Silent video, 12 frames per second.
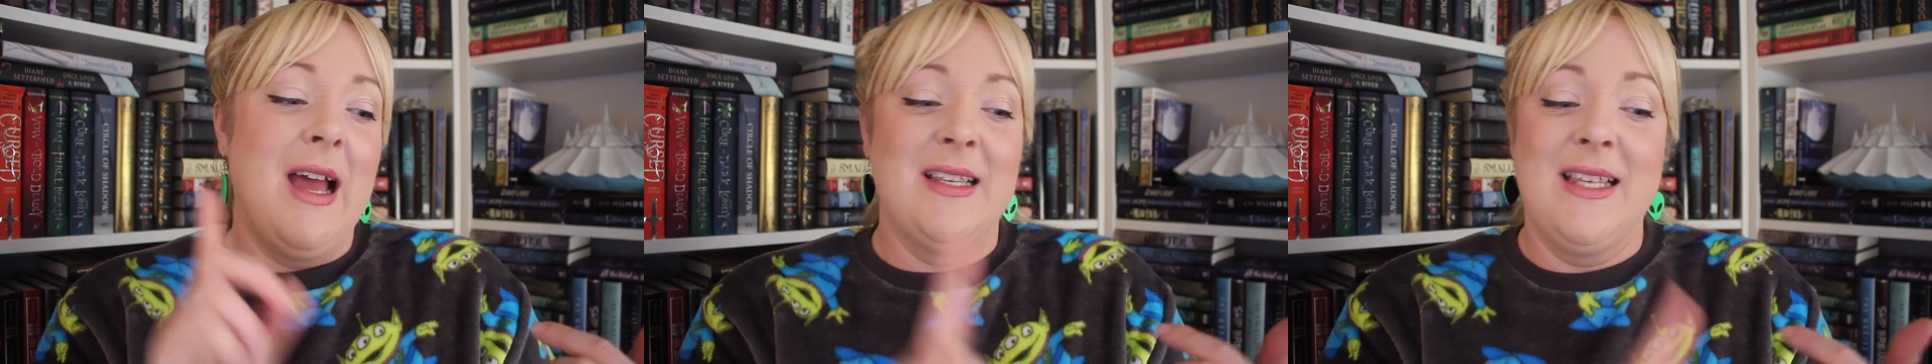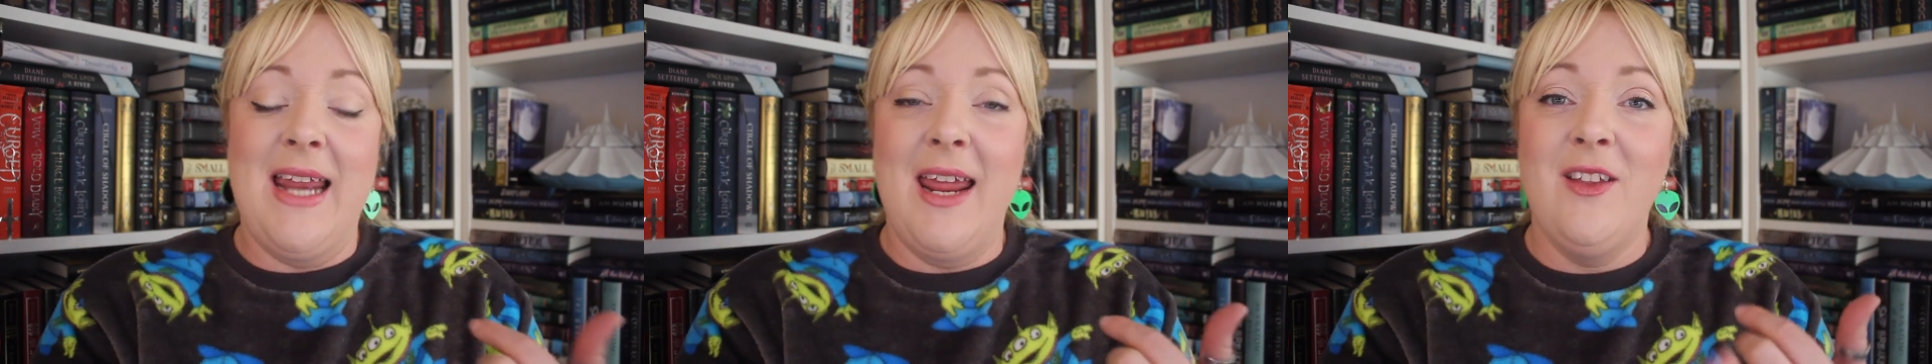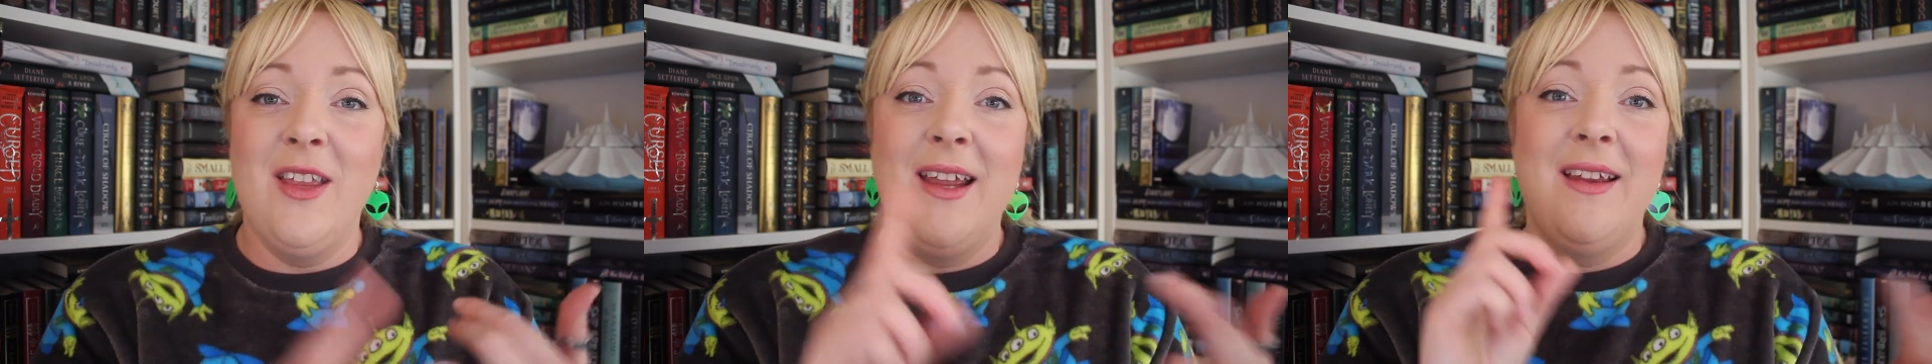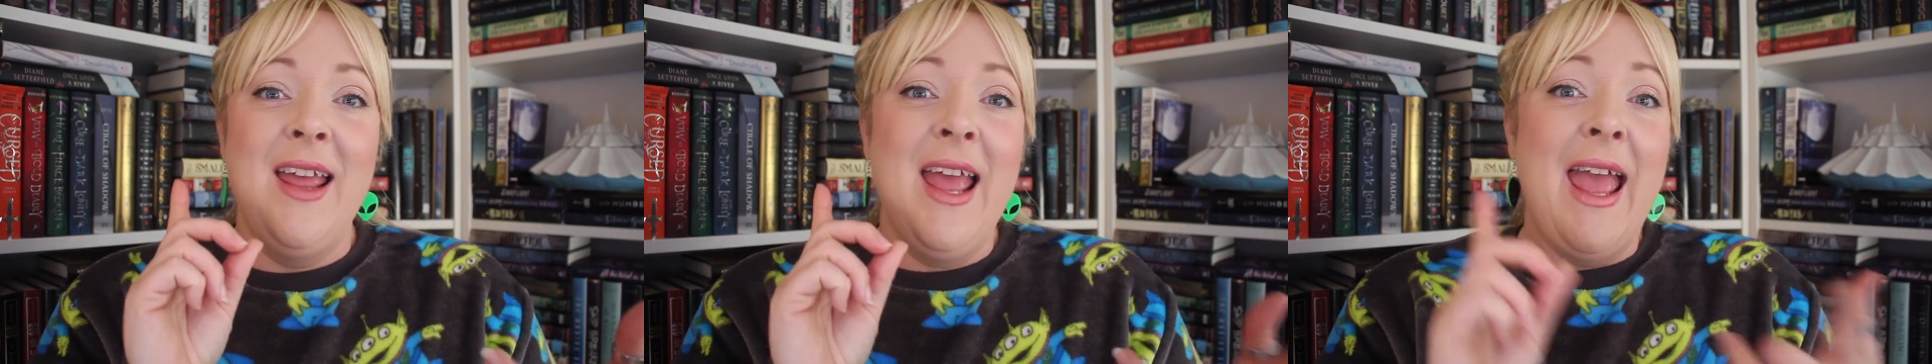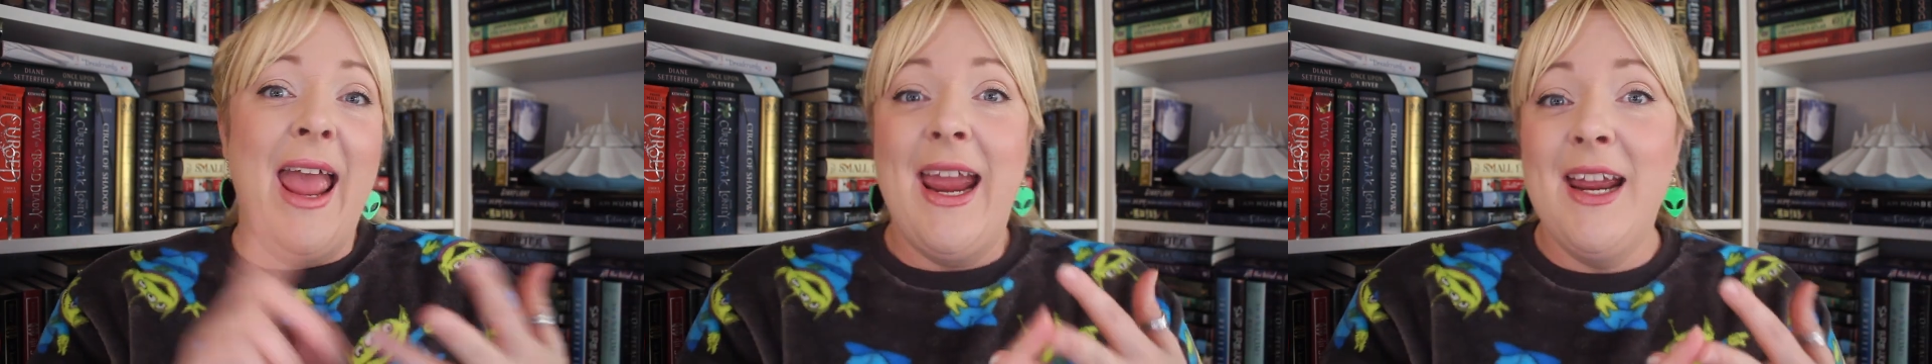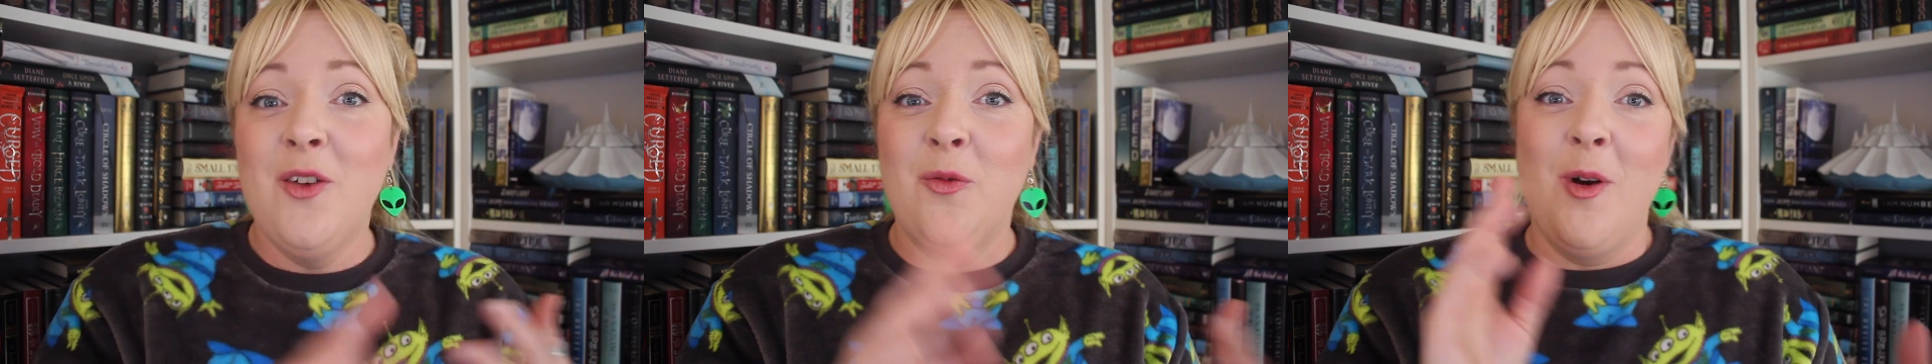has an alien
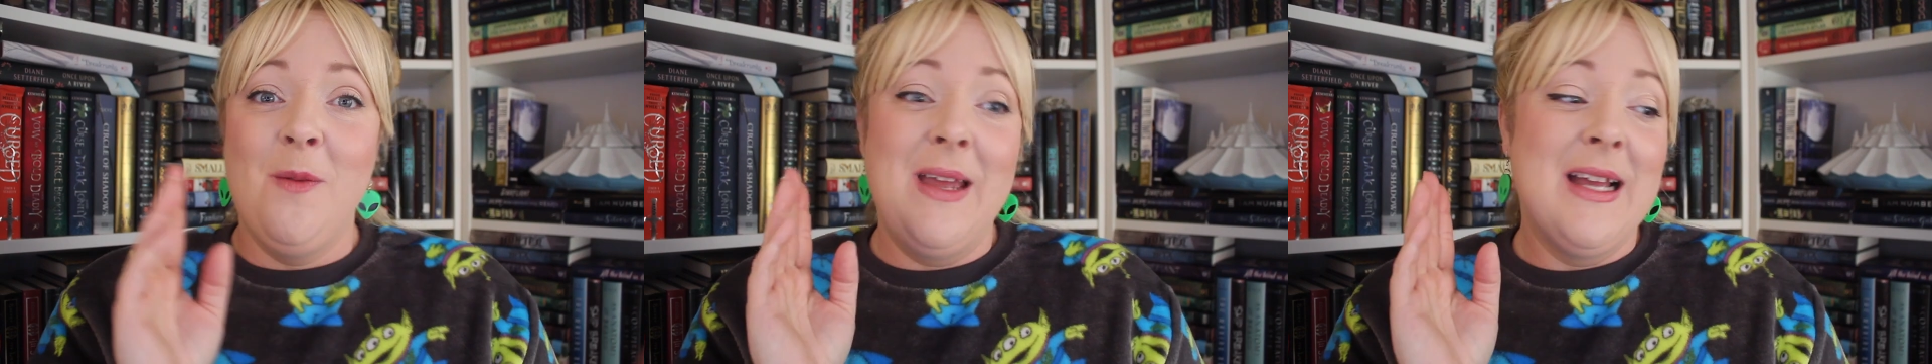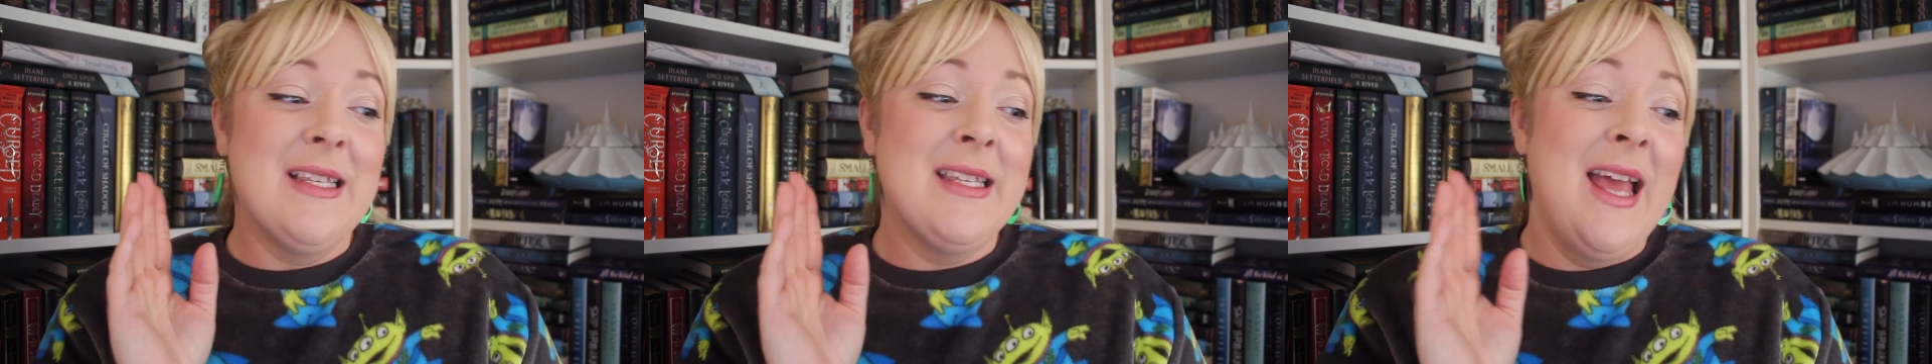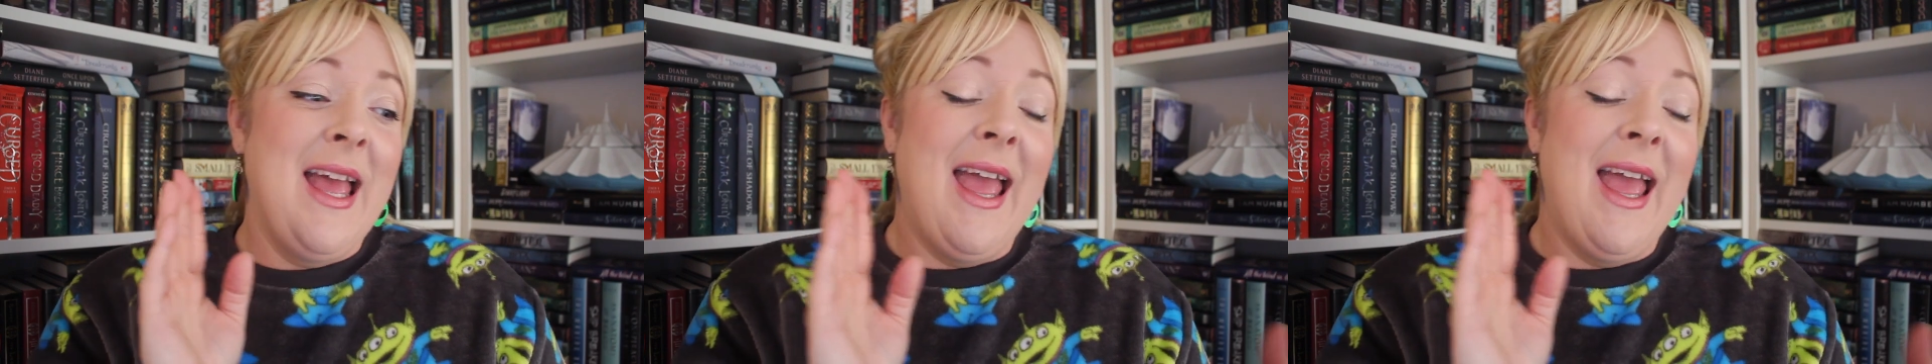and a romance,